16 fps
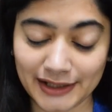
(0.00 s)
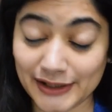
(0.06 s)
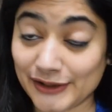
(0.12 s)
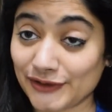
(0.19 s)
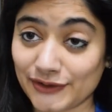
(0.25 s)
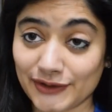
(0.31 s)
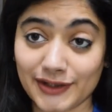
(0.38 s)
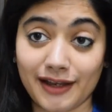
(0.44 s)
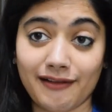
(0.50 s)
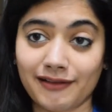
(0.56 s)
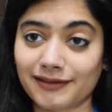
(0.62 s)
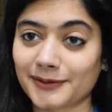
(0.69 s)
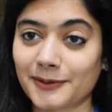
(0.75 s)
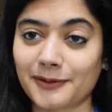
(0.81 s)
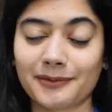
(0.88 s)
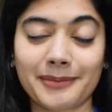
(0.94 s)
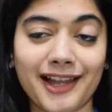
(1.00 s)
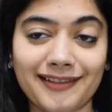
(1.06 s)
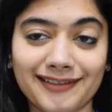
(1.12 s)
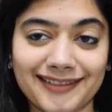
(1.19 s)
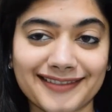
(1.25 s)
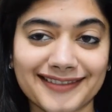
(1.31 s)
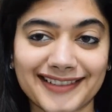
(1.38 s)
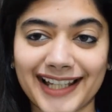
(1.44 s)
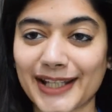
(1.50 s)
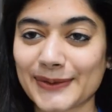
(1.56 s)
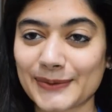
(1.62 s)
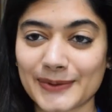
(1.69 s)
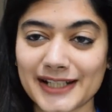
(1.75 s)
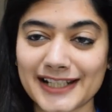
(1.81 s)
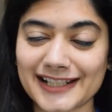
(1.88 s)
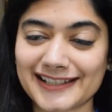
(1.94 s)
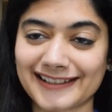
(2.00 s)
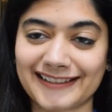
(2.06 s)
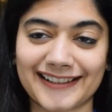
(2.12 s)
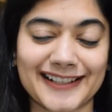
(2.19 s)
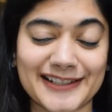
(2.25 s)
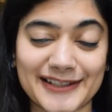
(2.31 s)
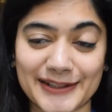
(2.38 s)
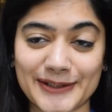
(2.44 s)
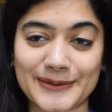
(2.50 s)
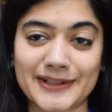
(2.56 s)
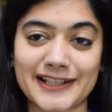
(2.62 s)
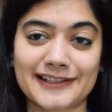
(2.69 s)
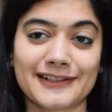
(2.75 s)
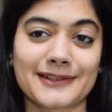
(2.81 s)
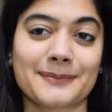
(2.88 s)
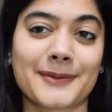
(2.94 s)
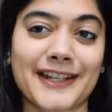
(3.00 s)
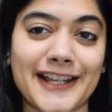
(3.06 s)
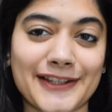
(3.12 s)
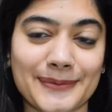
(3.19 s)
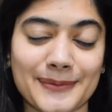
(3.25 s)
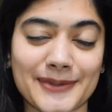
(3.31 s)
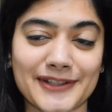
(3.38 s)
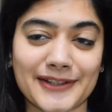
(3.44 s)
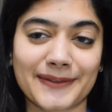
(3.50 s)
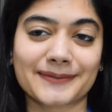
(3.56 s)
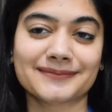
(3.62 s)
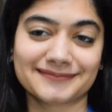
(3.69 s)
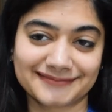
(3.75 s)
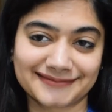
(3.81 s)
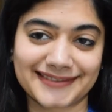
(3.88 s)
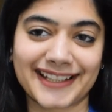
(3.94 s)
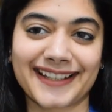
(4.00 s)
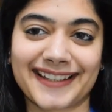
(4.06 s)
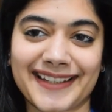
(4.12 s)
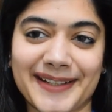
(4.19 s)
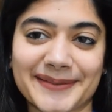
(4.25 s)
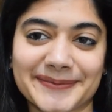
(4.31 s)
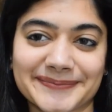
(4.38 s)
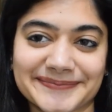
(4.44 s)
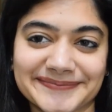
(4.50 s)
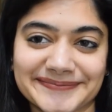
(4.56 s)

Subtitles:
So yeah, go back and read. I'll see you later in my next video. Take care.